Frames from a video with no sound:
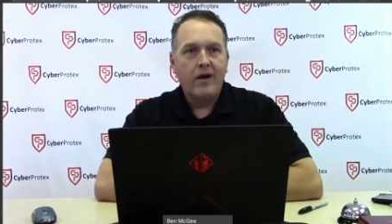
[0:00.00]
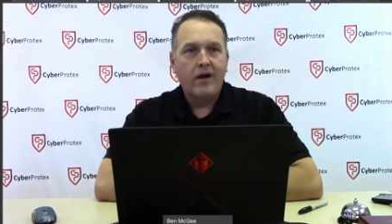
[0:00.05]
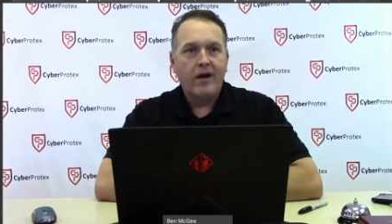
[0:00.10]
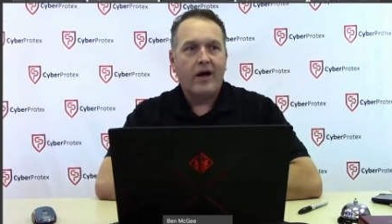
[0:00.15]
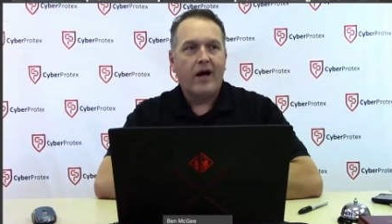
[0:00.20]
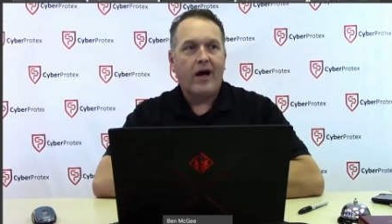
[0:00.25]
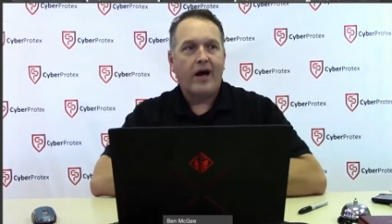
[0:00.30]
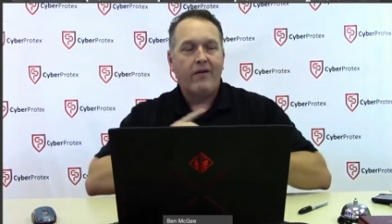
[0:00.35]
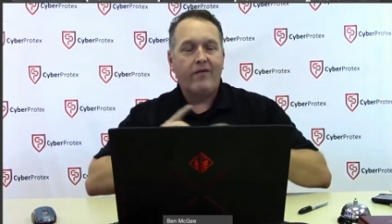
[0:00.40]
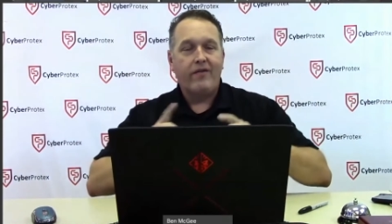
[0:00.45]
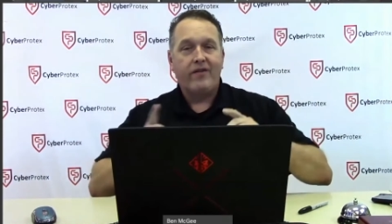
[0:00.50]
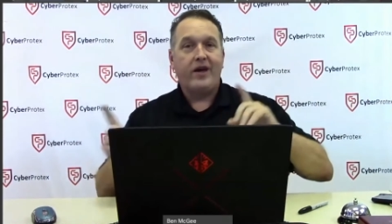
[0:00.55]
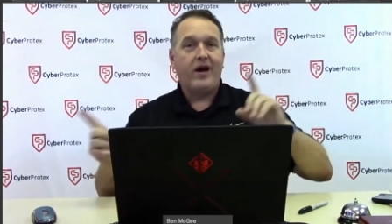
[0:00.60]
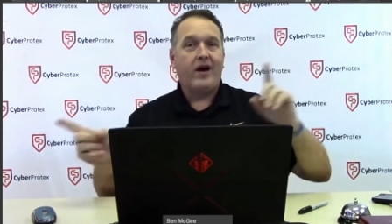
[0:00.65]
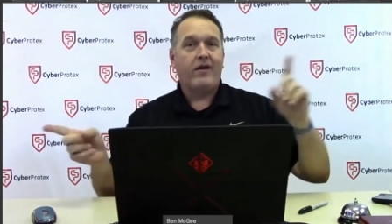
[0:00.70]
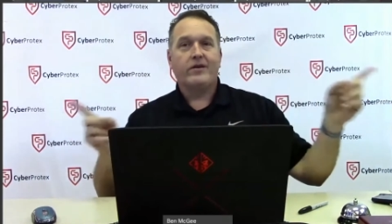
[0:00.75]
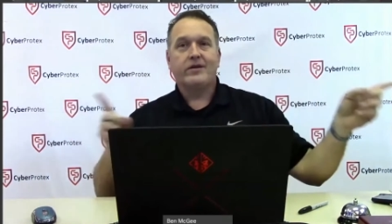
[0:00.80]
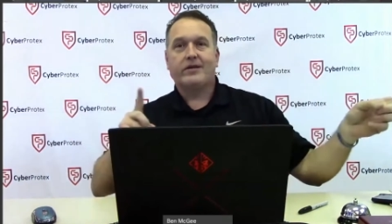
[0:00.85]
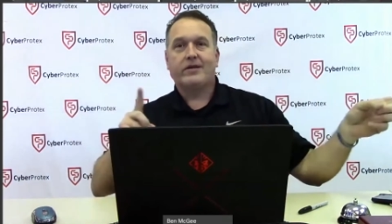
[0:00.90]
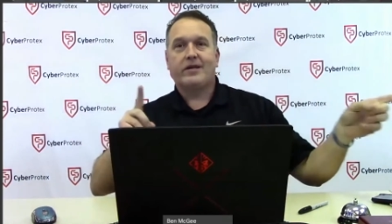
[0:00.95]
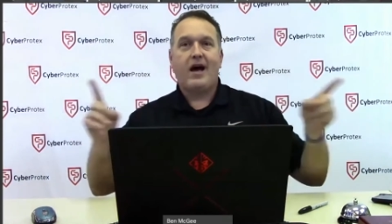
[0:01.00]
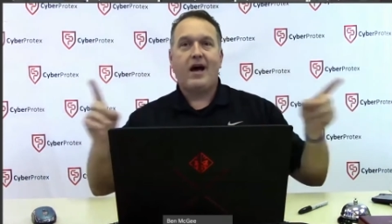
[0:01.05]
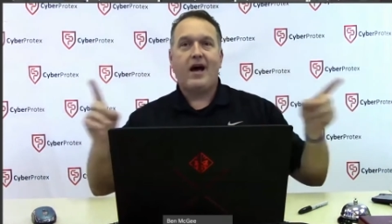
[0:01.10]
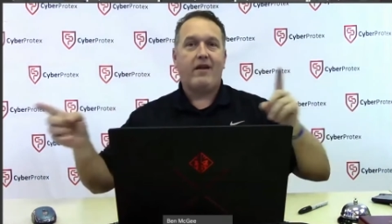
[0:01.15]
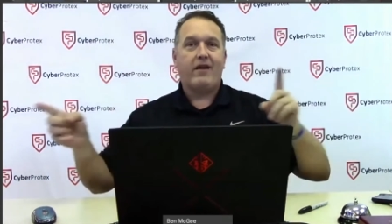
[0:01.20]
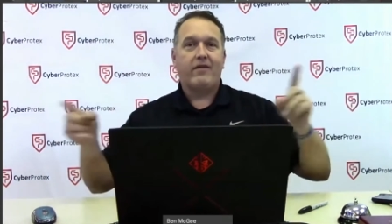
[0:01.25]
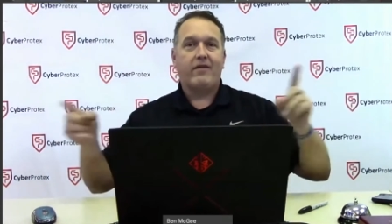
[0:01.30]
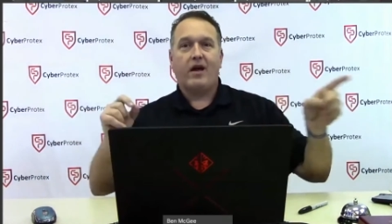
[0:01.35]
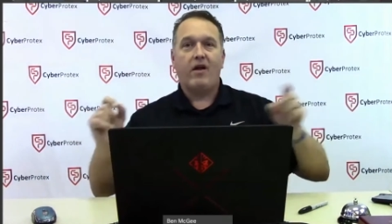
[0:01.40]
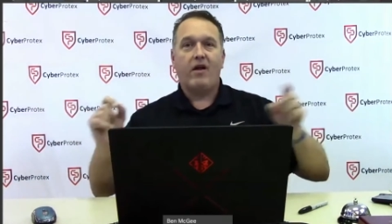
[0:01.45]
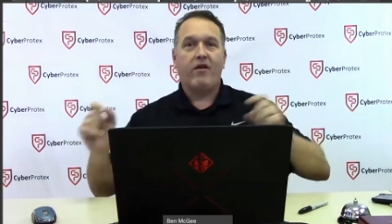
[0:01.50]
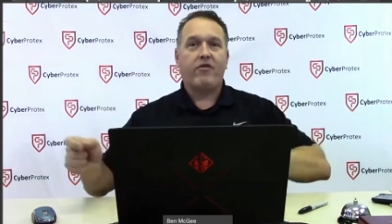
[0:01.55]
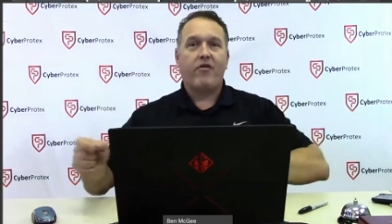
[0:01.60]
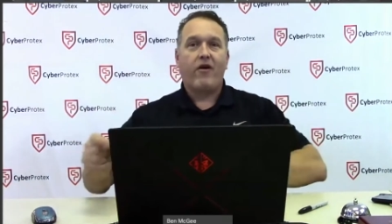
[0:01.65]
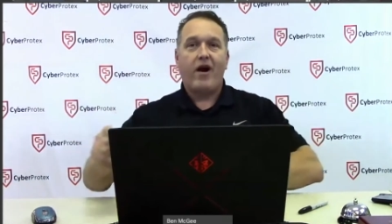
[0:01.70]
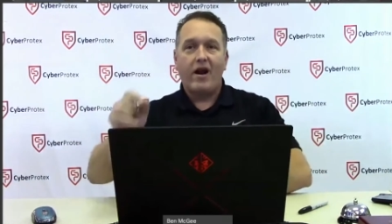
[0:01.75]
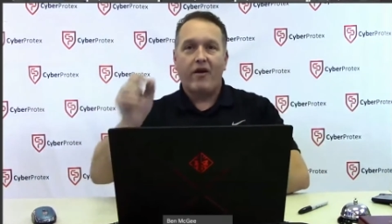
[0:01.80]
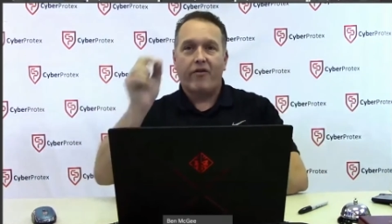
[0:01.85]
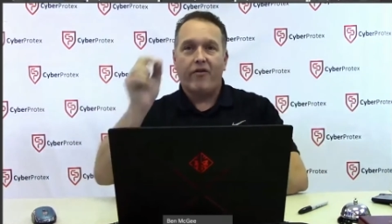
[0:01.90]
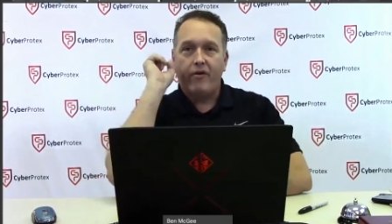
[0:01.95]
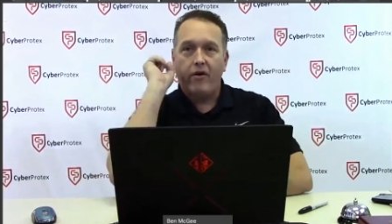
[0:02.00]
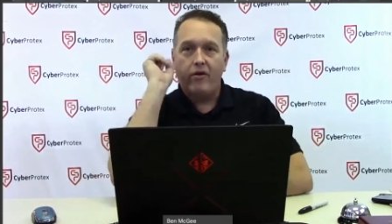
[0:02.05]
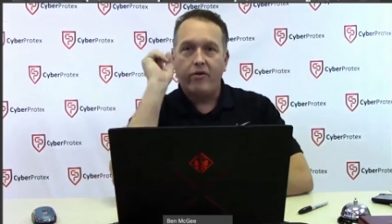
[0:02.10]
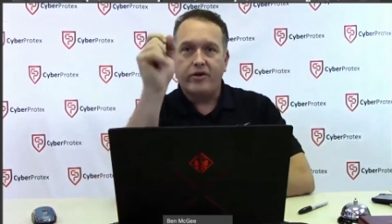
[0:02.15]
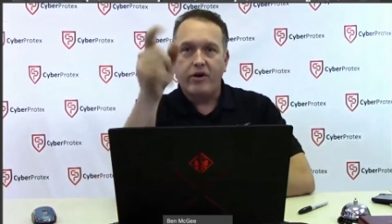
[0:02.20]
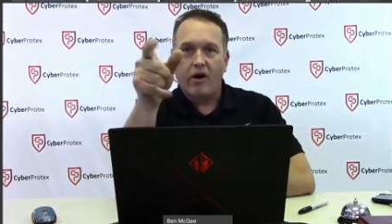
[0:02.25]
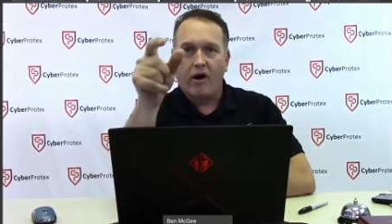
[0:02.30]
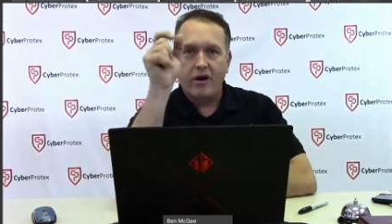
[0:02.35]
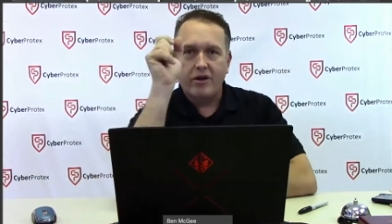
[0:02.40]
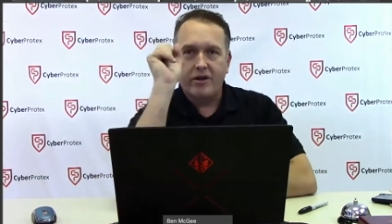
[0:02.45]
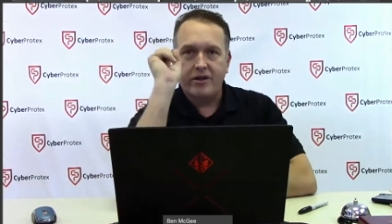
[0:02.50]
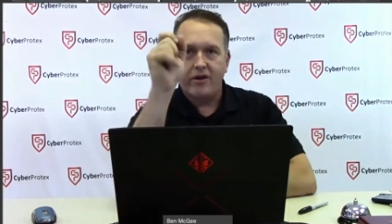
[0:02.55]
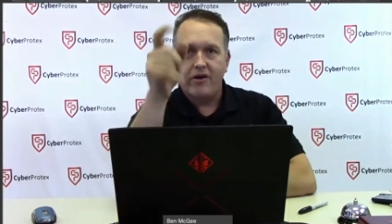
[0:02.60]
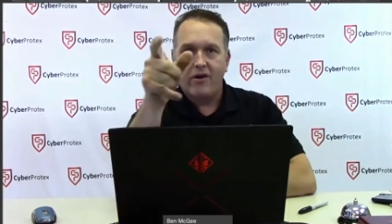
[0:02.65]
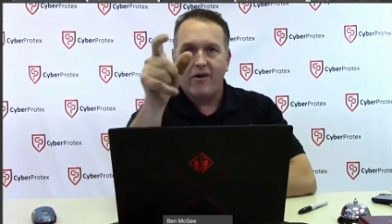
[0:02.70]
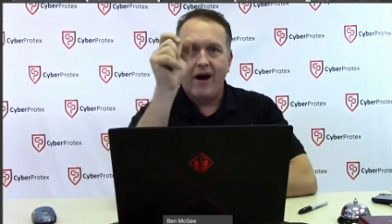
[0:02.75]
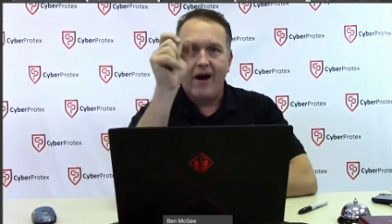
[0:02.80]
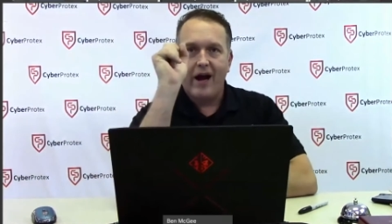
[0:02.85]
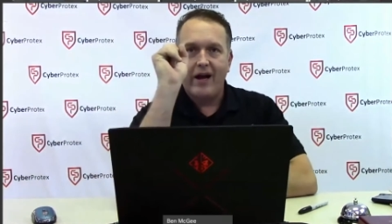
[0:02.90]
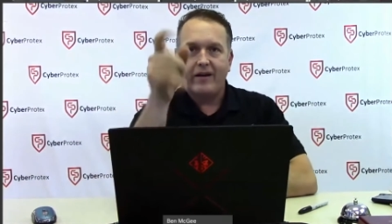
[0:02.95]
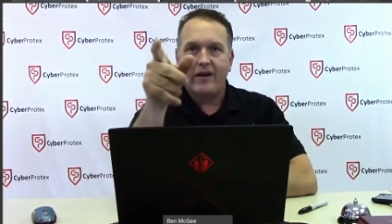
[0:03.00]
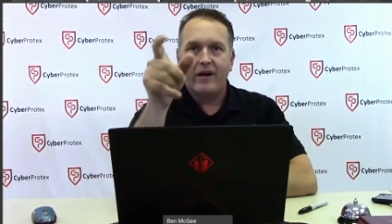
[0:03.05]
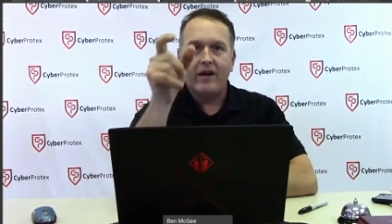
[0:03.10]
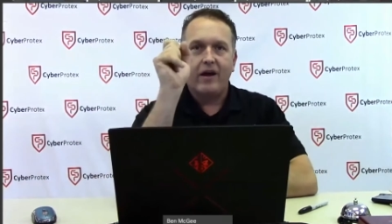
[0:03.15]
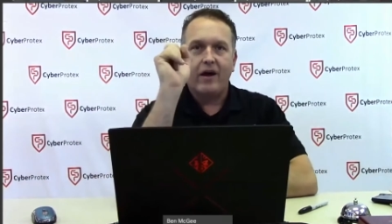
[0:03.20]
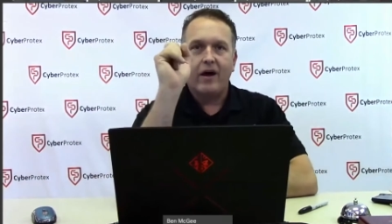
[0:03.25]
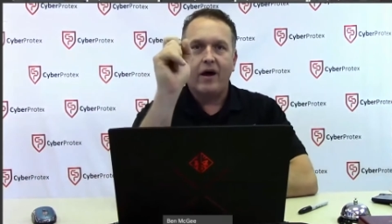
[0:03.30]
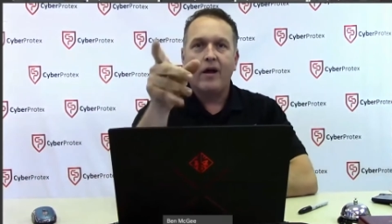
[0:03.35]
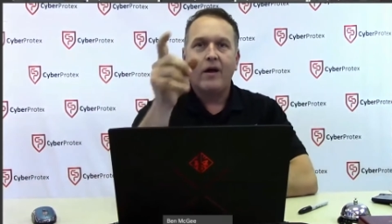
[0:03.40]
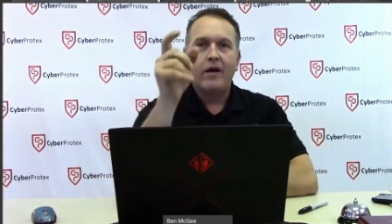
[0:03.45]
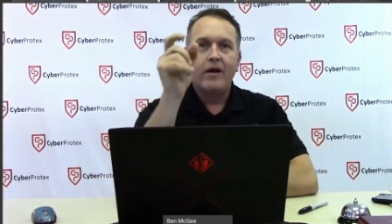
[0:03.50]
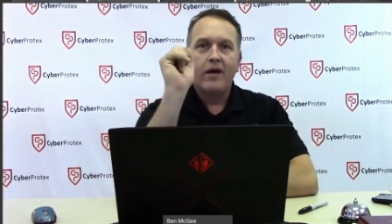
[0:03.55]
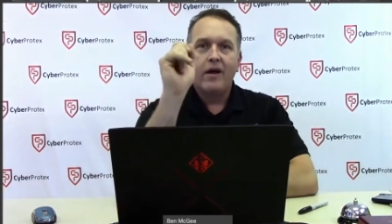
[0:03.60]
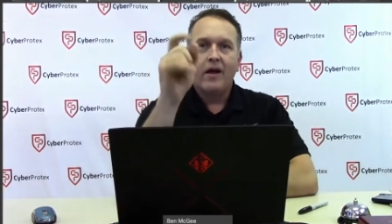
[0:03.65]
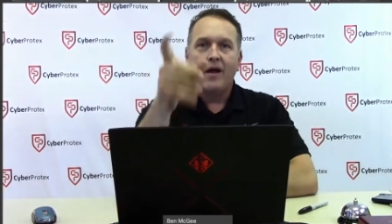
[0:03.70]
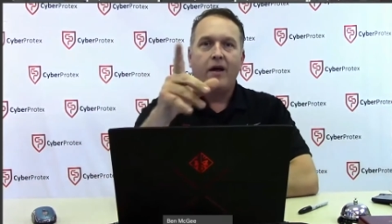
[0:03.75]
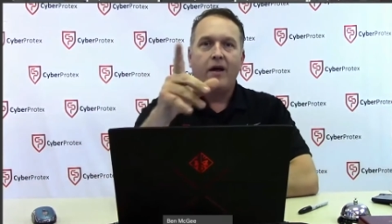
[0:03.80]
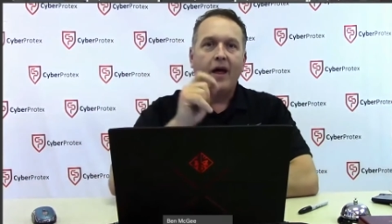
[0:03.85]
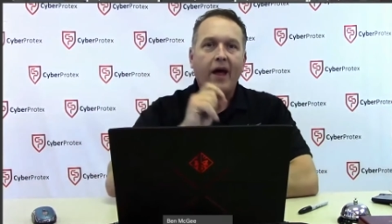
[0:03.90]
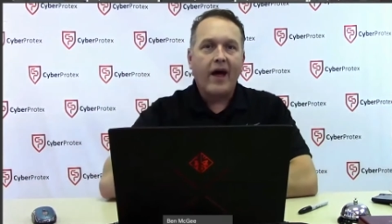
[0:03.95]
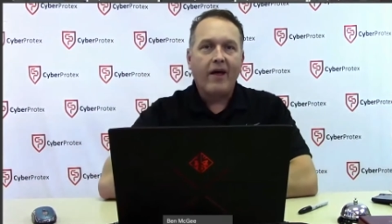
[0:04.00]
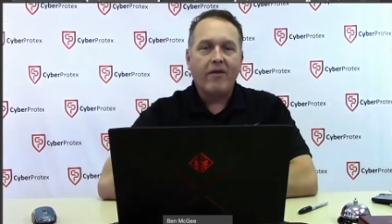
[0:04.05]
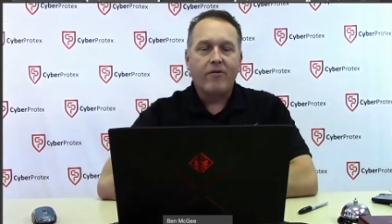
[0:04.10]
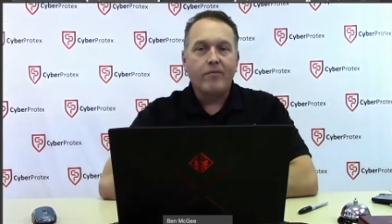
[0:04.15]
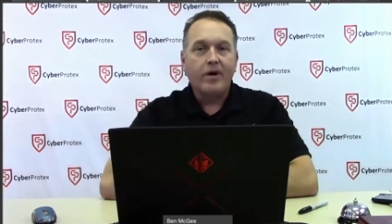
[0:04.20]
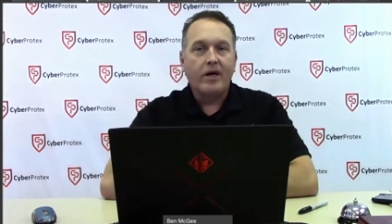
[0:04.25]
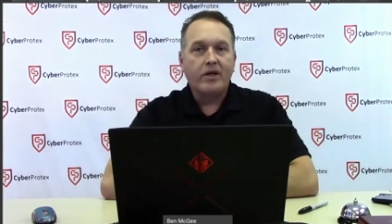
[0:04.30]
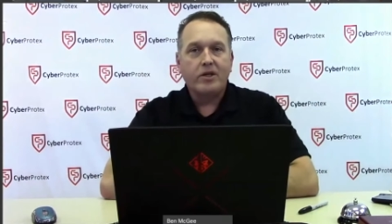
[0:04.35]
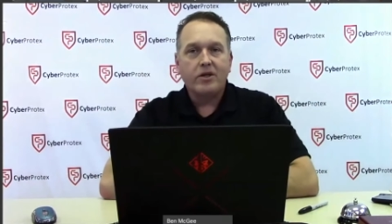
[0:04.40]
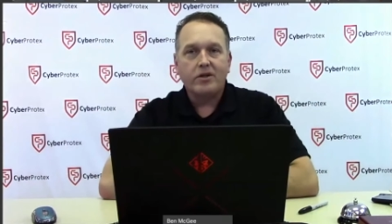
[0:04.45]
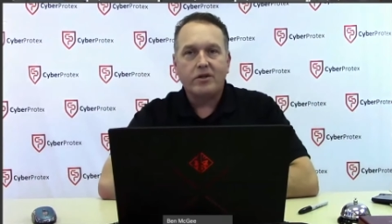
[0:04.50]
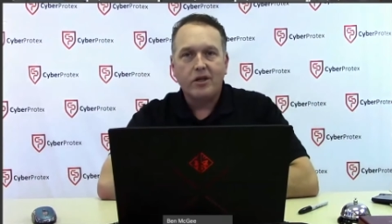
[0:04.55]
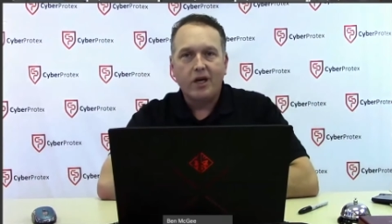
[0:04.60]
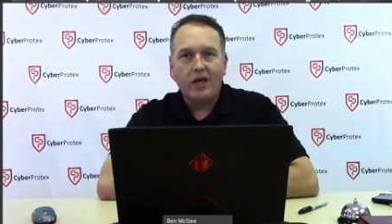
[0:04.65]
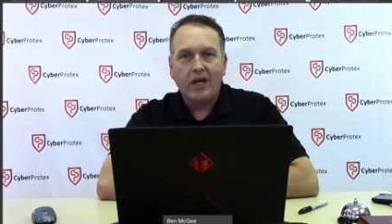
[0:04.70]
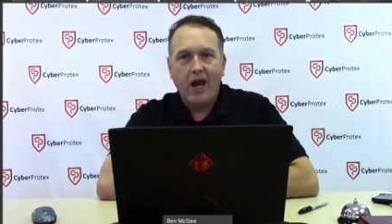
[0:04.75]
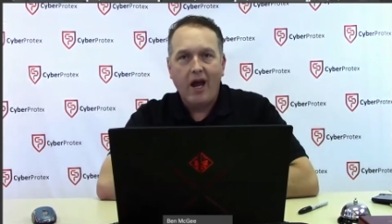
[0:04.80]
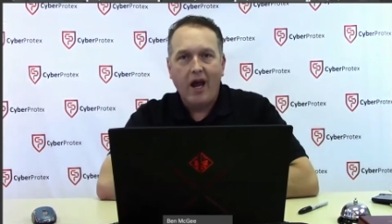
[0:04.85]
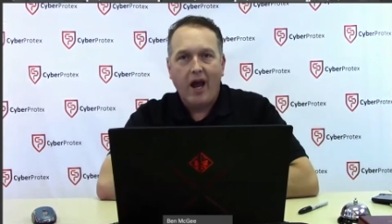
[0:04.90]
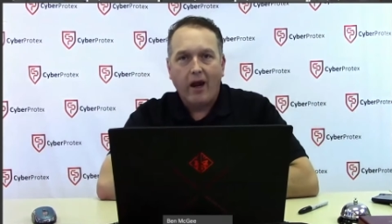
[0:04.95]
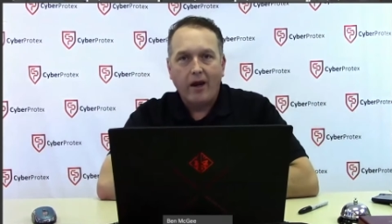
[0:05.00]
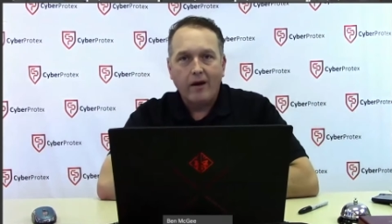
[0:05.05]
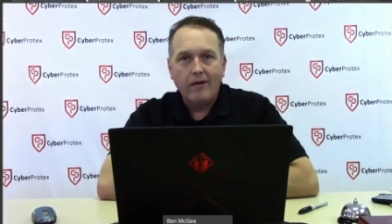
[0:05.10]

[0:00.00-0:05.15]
uh, the other side is going to try to throw darts at your idea as much as you can.